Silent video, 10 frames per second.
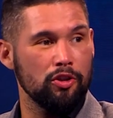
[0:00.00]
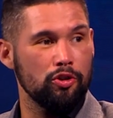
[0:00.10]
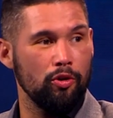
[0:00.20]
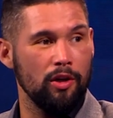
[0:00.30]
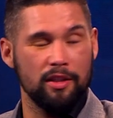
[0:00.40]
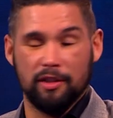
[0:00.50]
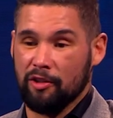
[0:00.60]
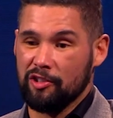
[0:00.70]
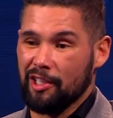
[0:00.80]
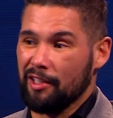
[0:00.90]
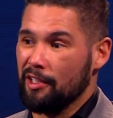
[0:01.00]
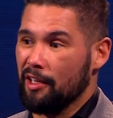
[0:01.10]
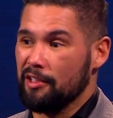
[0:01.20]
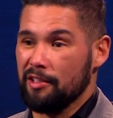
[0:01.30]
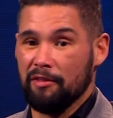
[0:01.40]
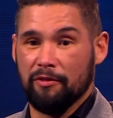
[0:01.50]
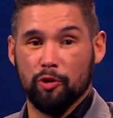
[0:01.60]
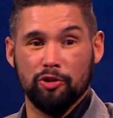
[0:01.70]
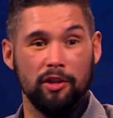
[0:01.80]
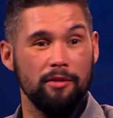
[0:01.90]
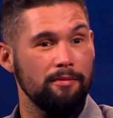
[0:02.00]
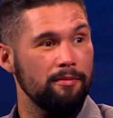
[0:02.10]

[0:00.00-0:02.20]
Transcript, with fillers: toilet, and on Saturday night I flushed it.